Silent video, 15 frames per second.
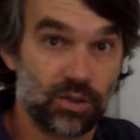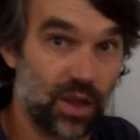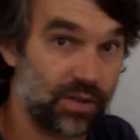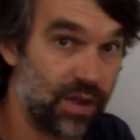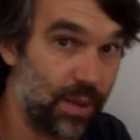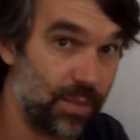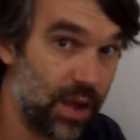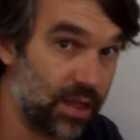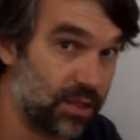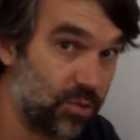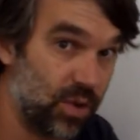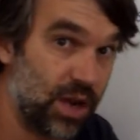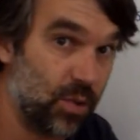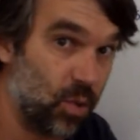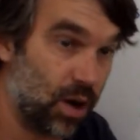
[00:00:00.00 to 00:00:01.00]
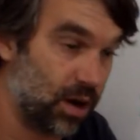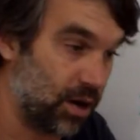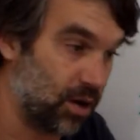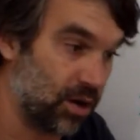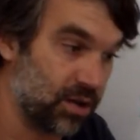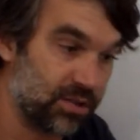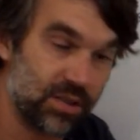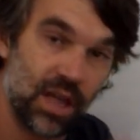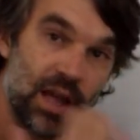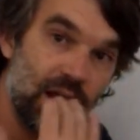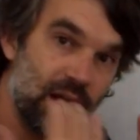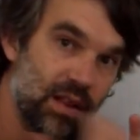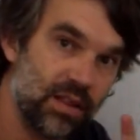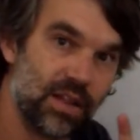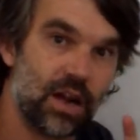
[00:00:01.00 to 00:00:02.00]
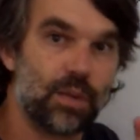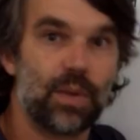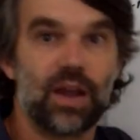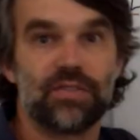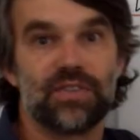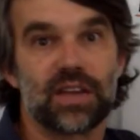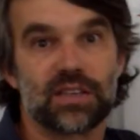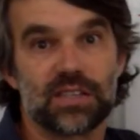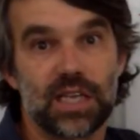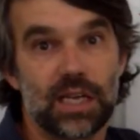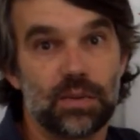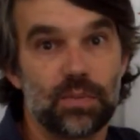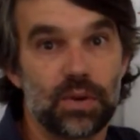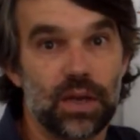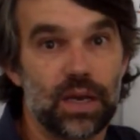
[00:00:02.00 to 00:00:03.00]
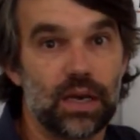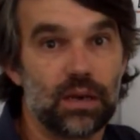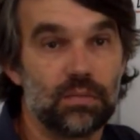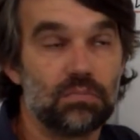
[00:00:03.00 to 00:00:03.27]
So I've got my three workers, they're my fixed input.